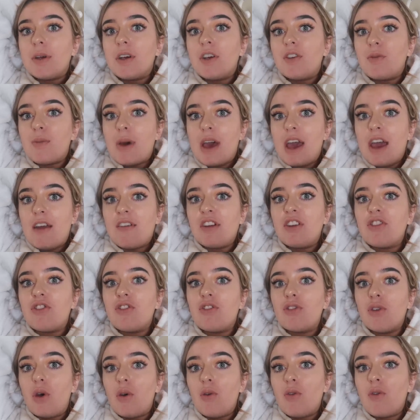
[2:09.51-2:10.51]
because my hair is
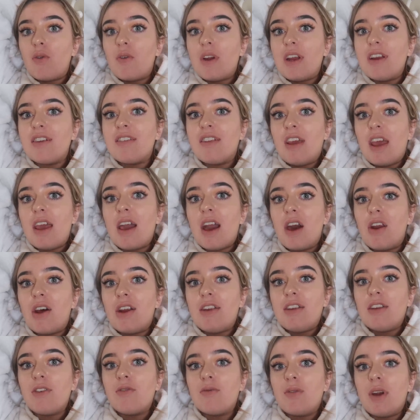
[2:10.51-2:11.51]
so greasy and
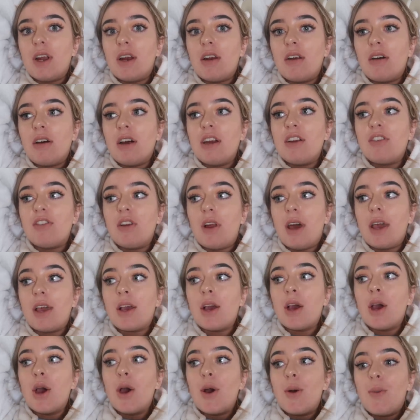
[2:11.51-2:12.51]
I didn't realise
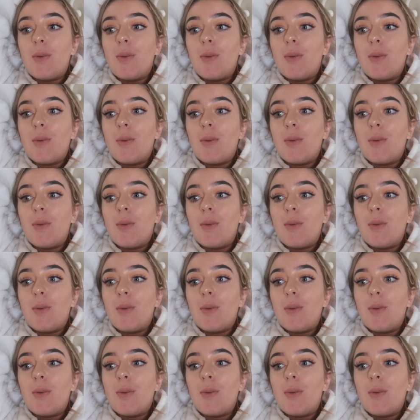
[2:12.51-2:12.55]
like